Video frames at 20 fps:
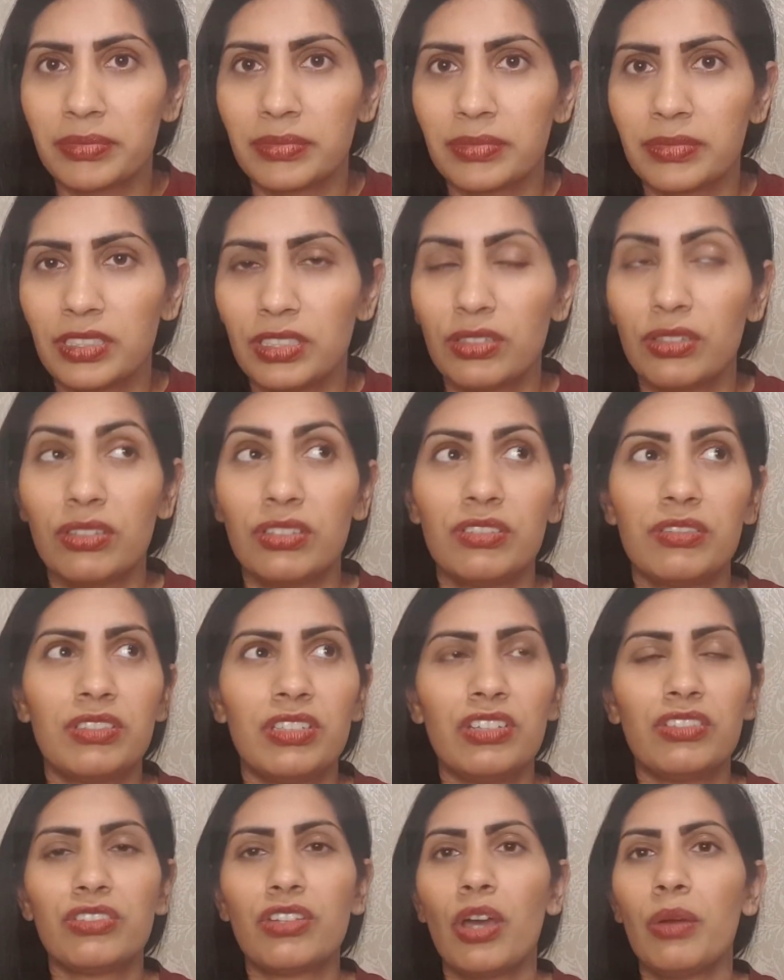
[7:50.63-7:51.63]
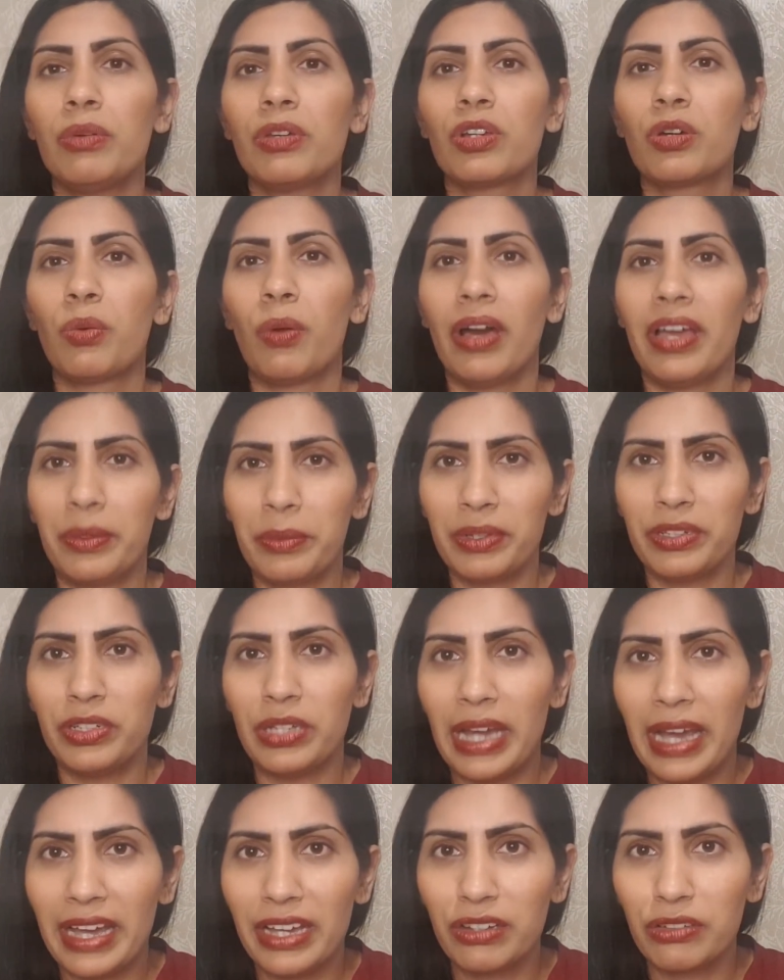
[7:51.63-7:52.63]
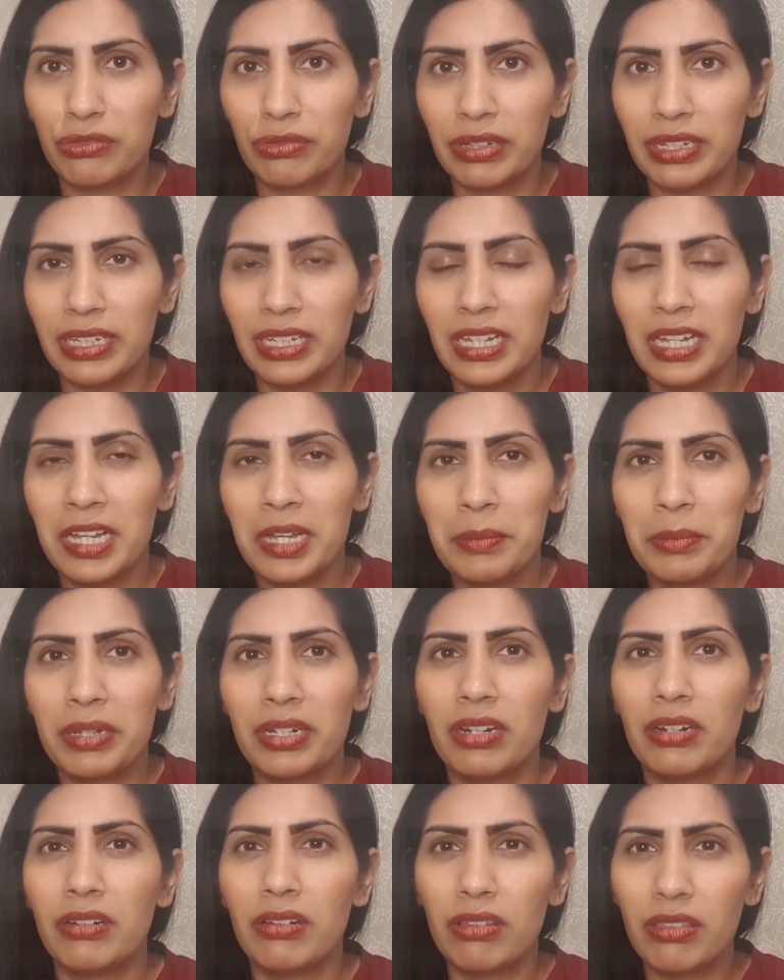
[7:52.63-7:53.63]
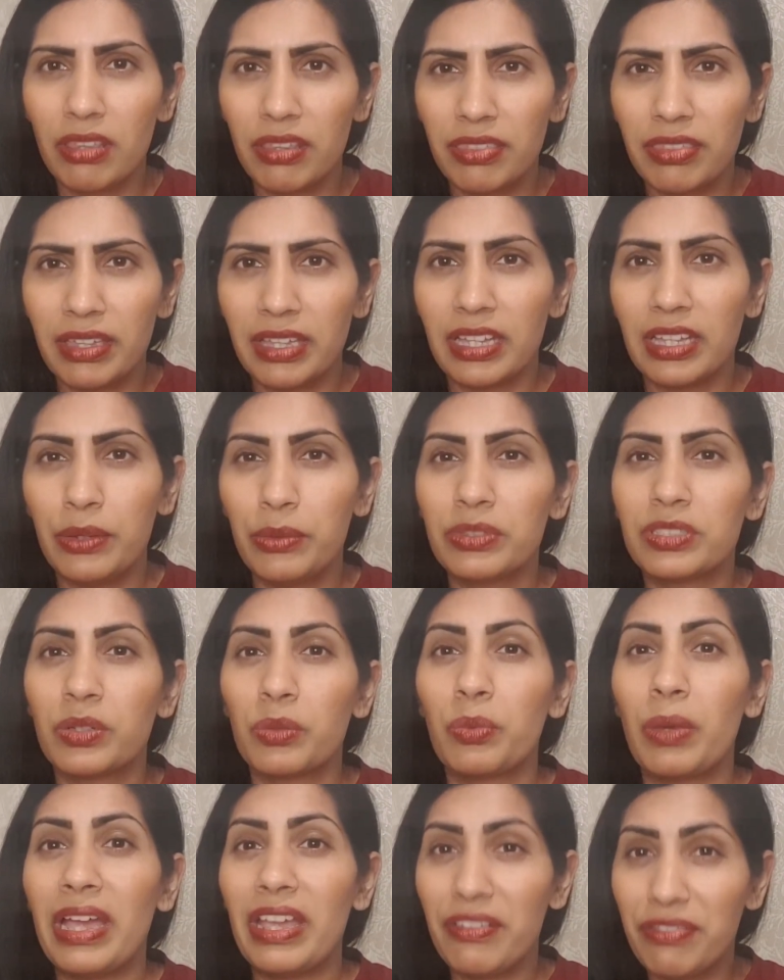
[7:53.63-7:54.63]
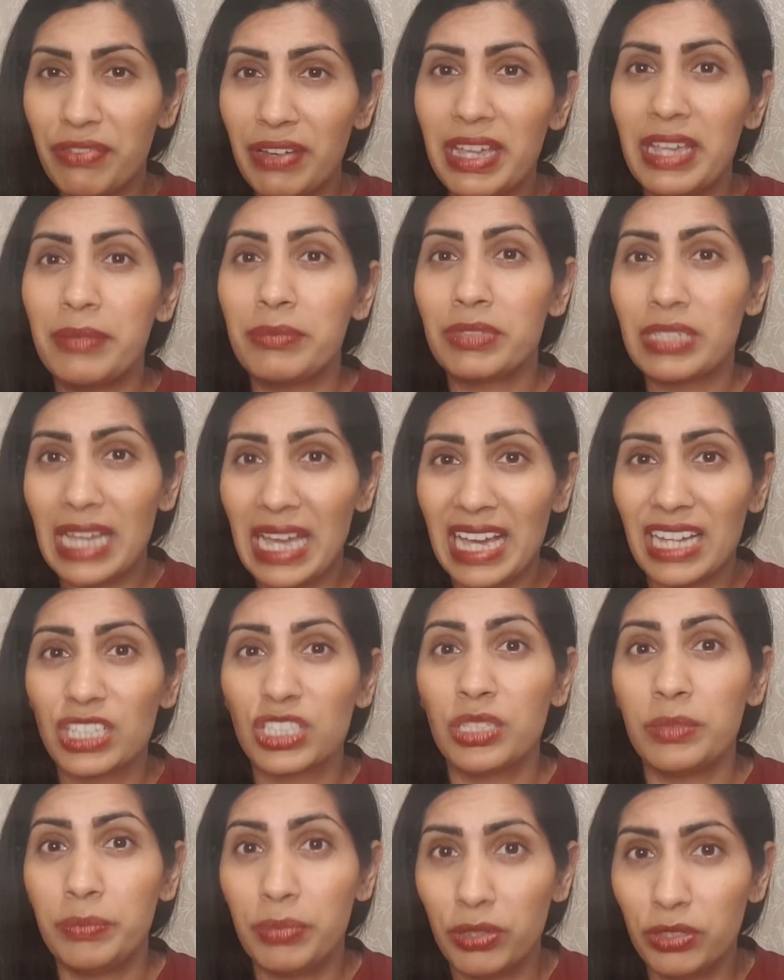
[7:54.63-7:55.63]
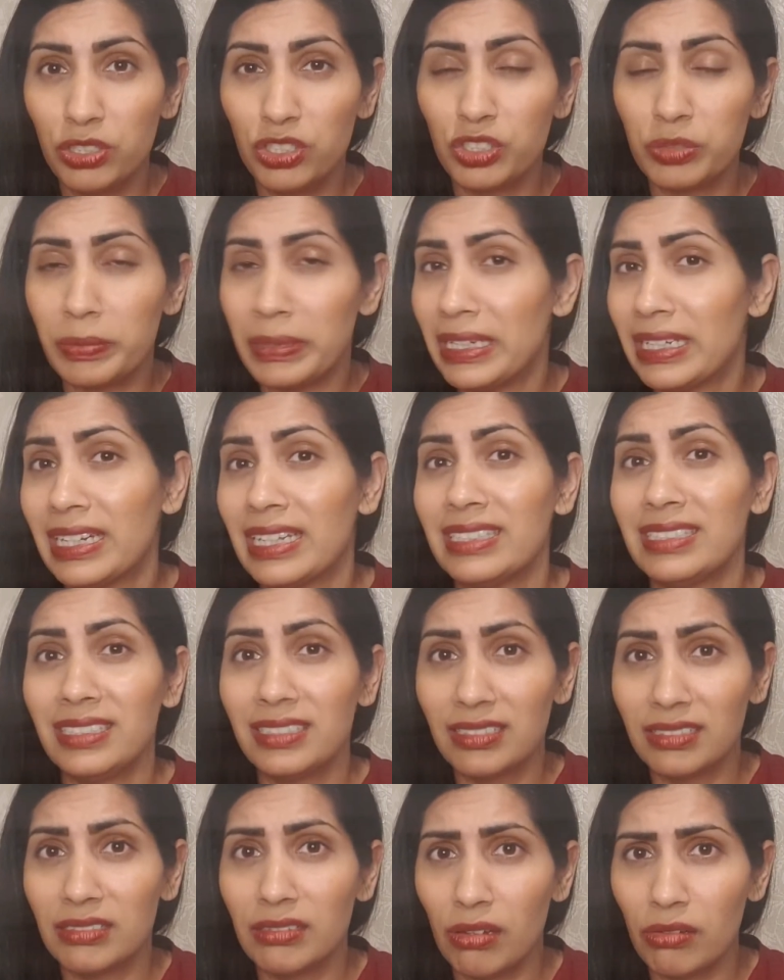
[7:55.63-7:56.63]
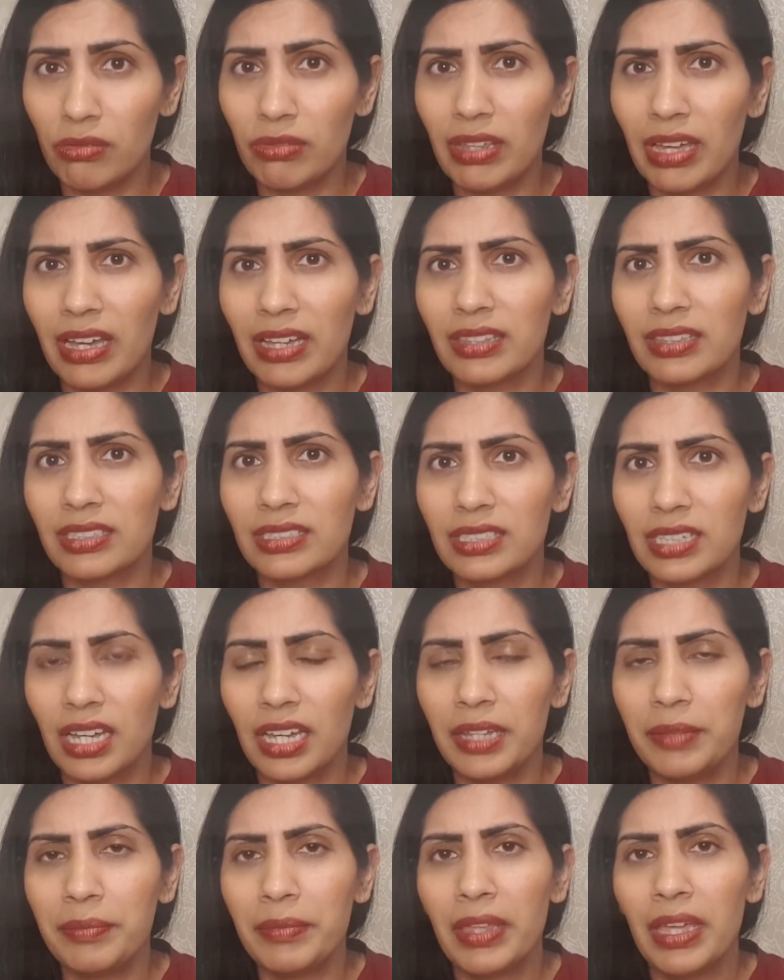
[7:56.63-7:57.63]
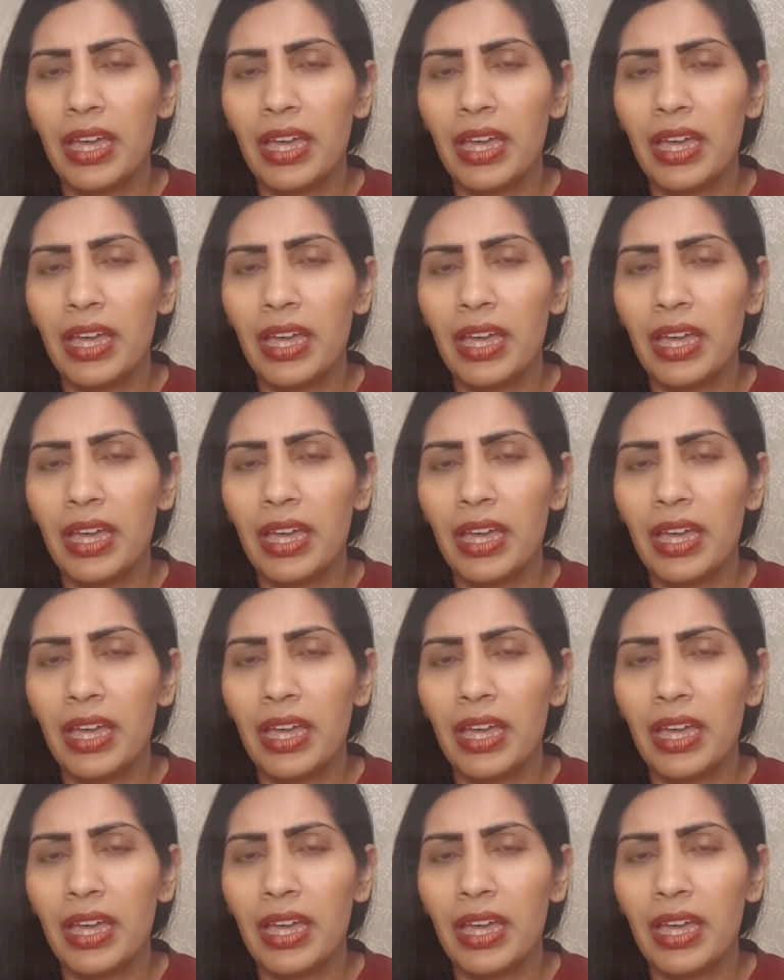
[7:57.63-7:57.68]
So there's going quiet when you're angry, but another thing, it was a way for him to actually punish me, and I didn't know that at the time.